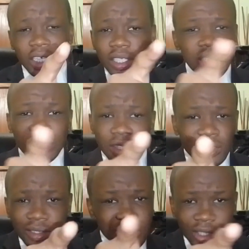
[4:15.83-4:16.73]

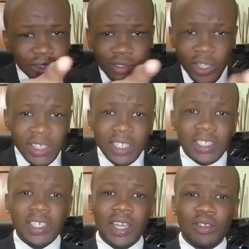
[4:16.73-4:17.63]
it's not the
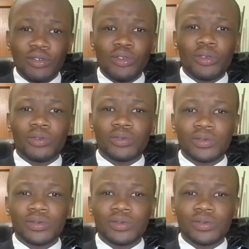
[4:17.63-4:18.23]
DA you know.